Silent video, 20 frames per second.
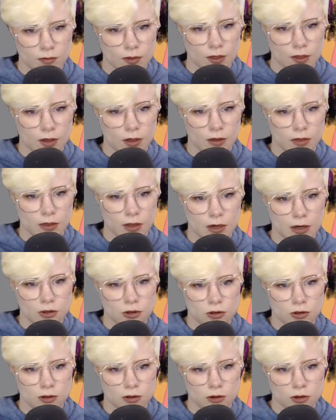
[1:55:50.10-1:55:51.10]
And then I
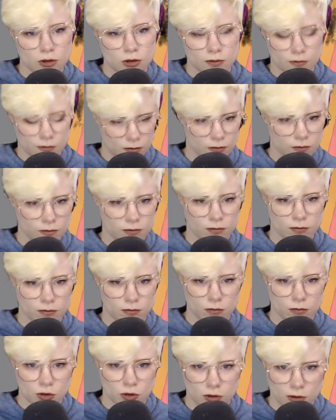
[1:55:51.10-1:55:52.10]
just need to
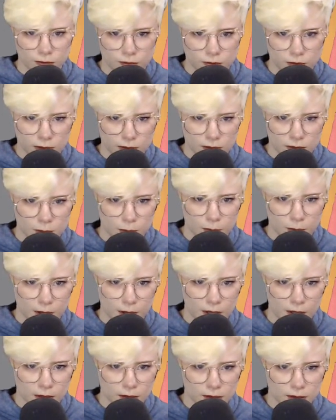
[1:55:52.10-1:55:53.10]
shift this back.